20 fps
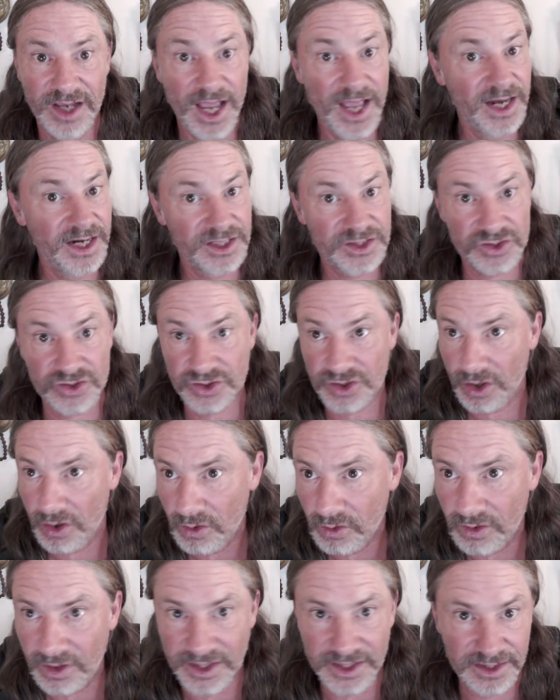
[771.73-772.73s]
and it's
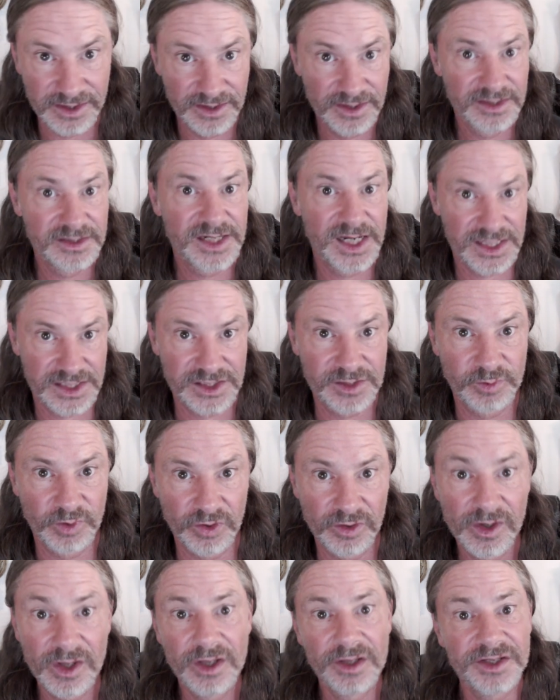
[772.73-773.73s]
totally
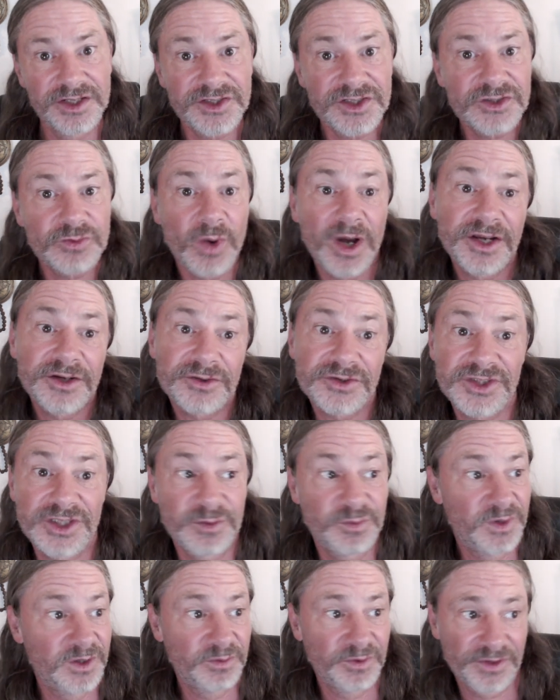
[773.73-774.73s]
testable. This is why you'll
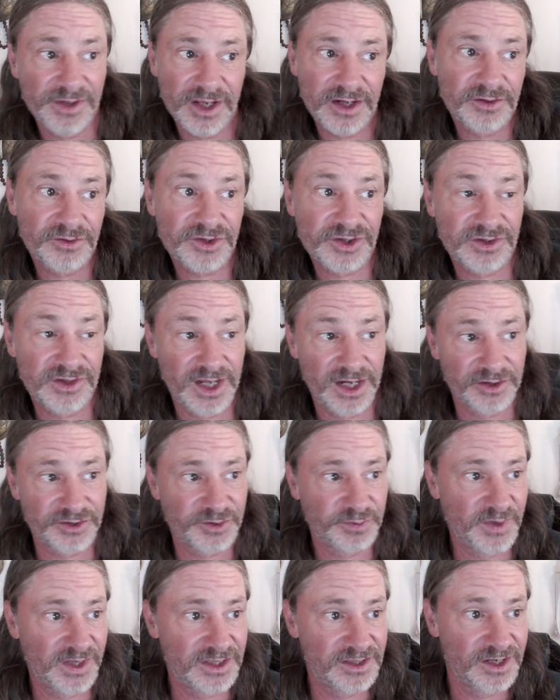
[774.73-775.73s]
see people that'll that'll
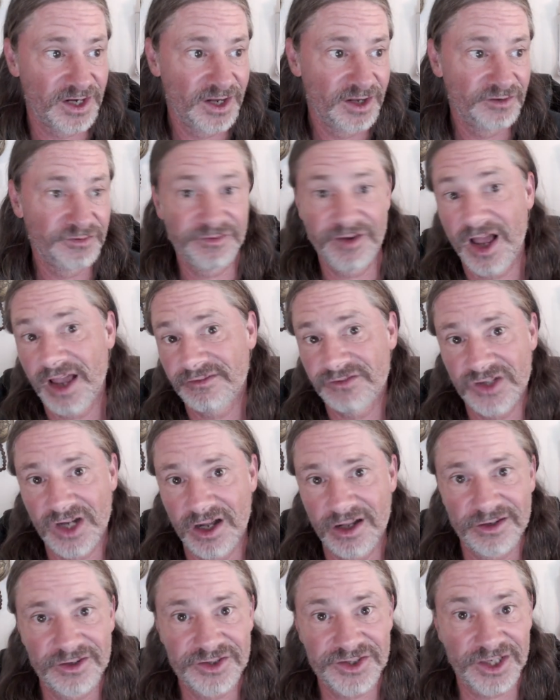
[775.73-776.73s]
spend five
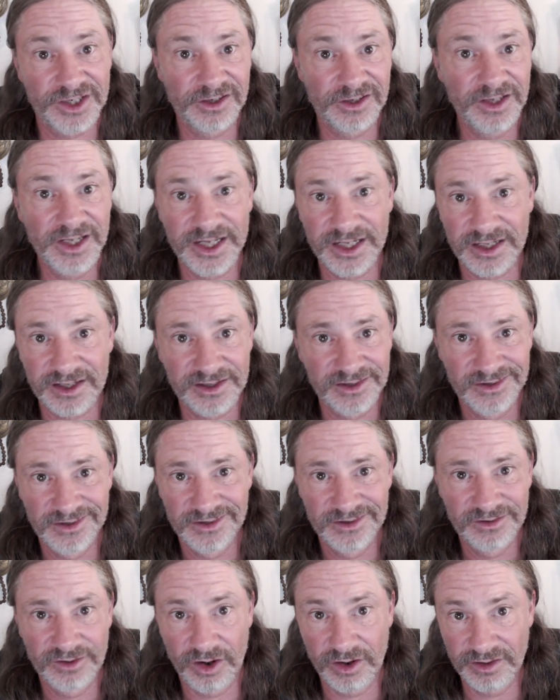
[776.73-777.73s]
dollars a click
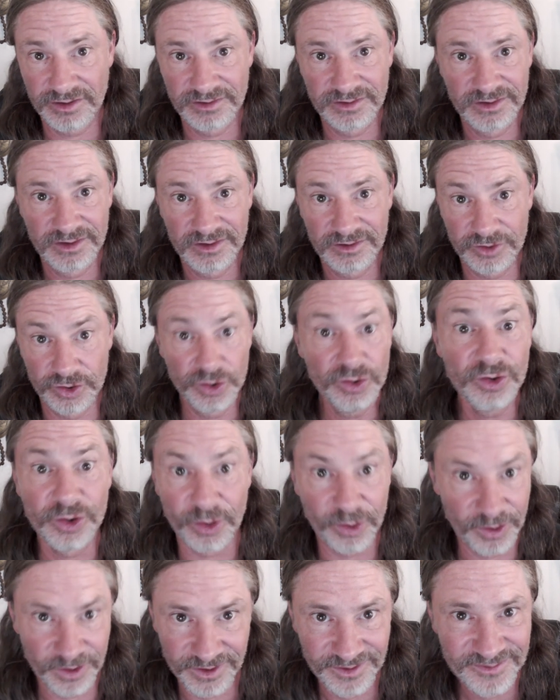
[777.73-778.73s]
on
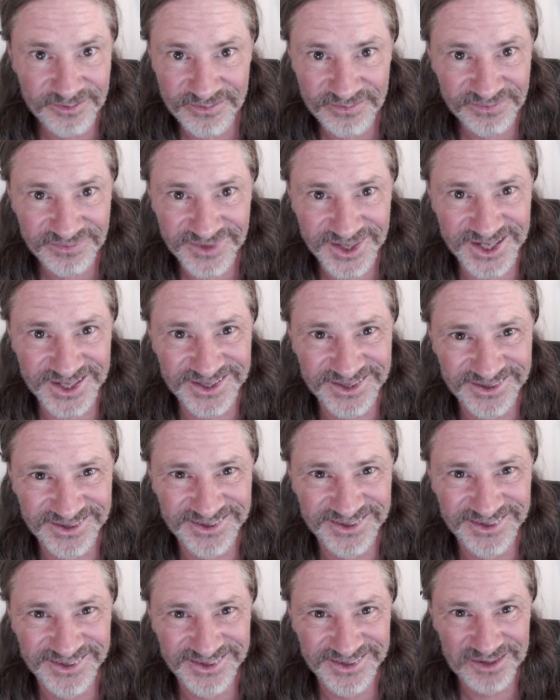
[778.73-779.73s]
Google
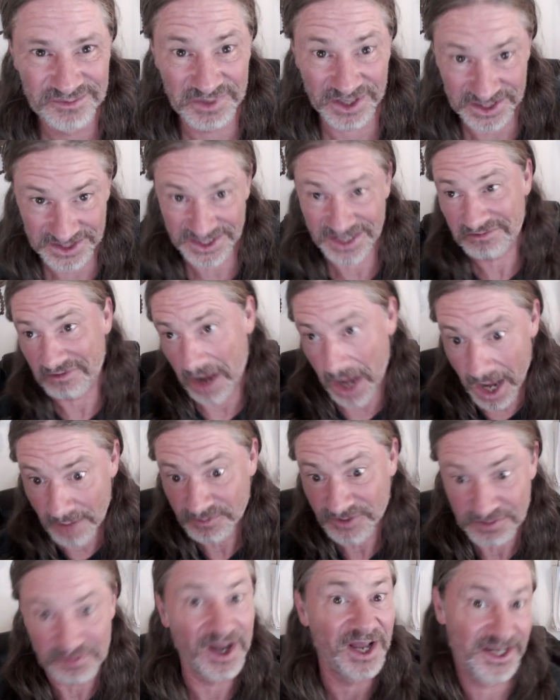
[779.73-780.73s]
because they've
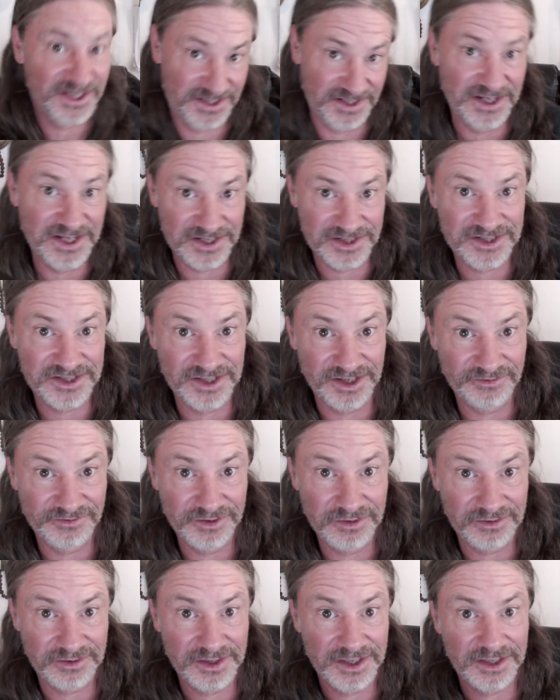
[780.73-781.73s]
optimized this stuff.
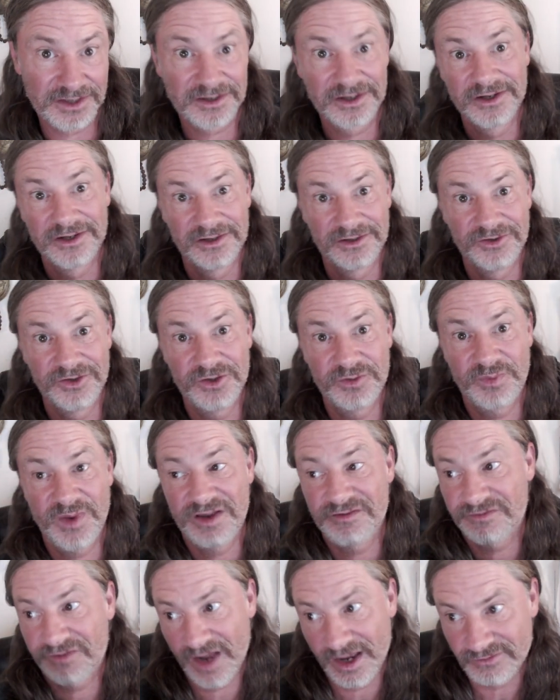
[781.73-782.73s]
You think you'd
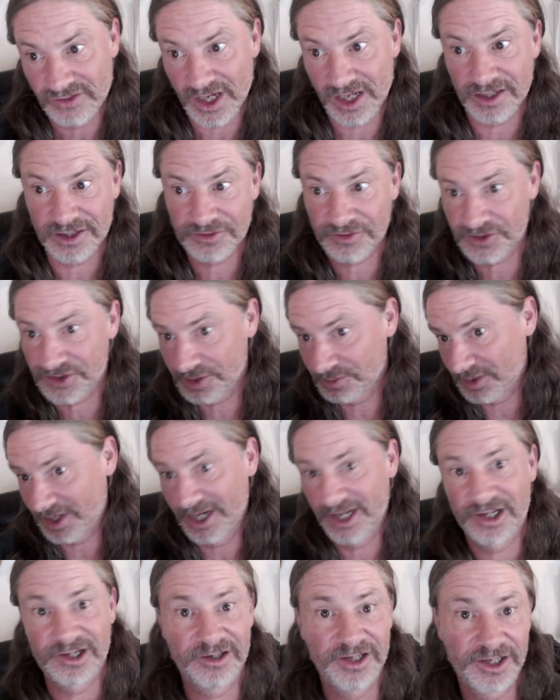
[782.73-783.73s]
pay five dollars for
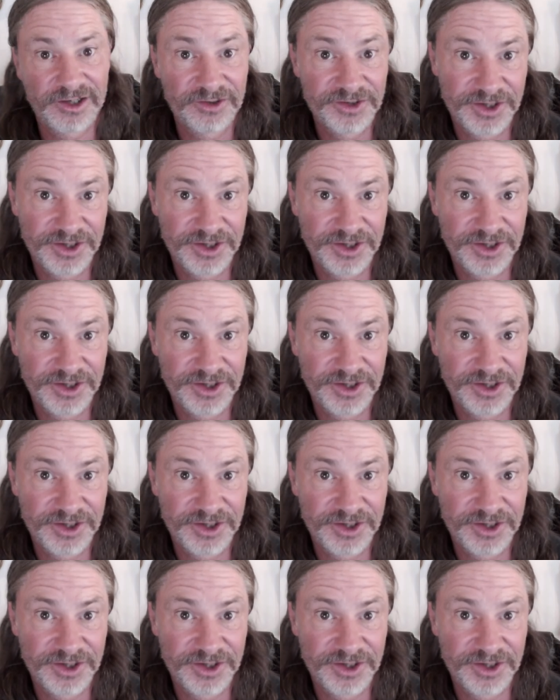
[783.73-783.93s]
somebody to click